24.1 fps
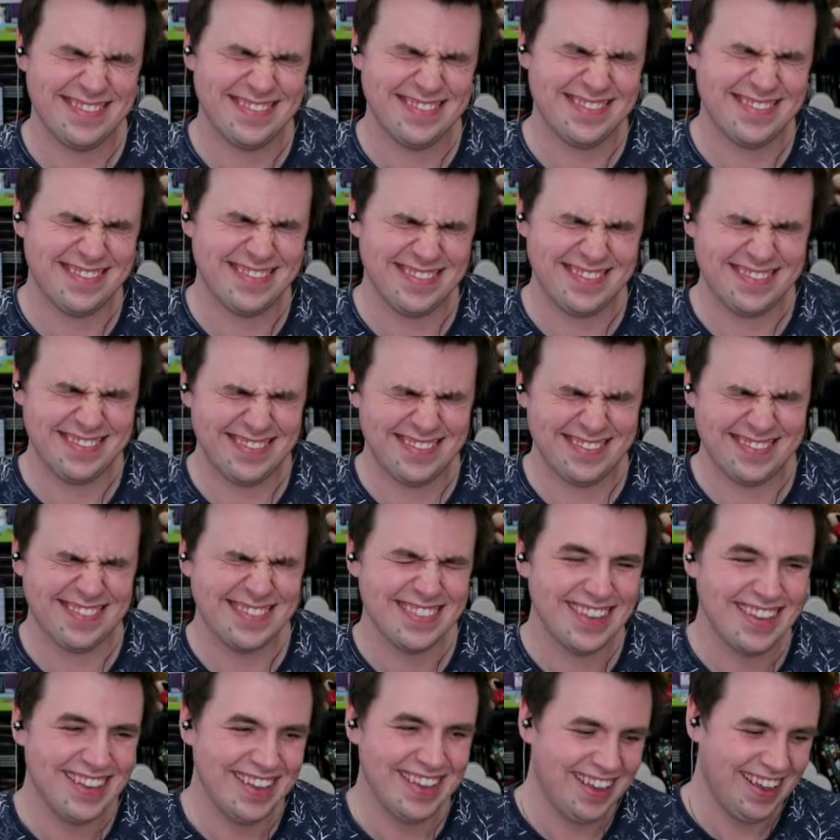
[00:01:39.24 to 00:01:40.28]

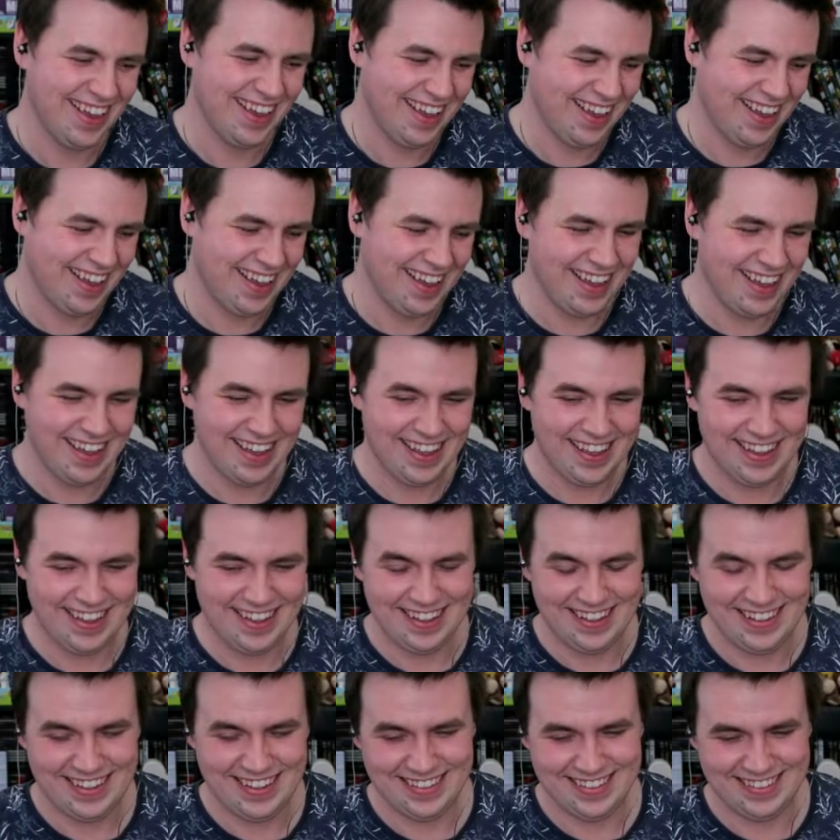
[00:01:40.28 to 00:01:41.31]

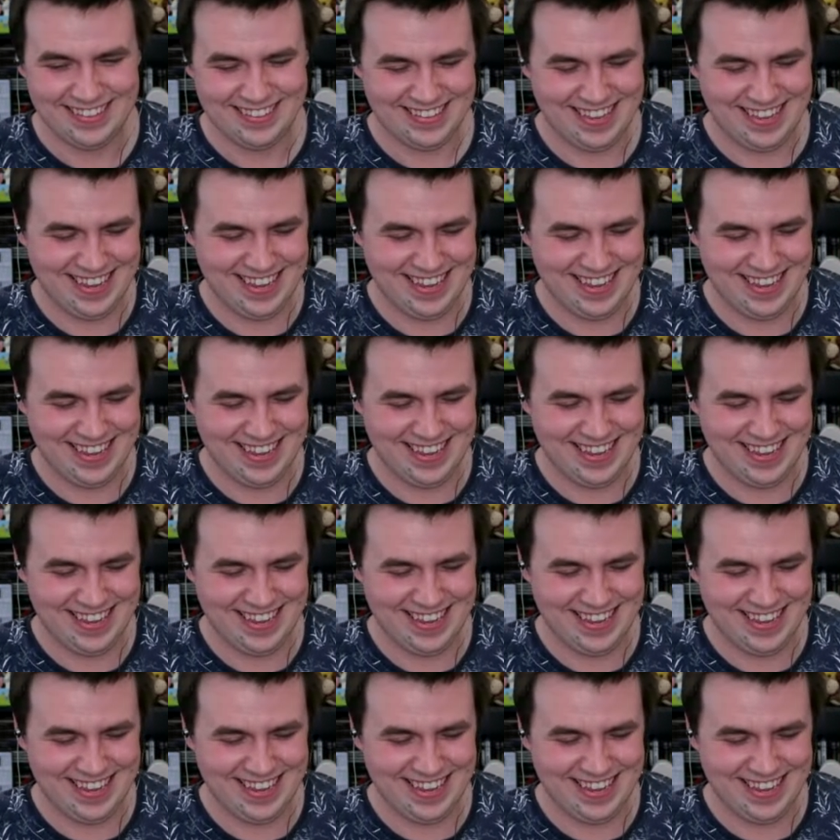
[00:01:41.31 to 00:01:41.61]
(silent)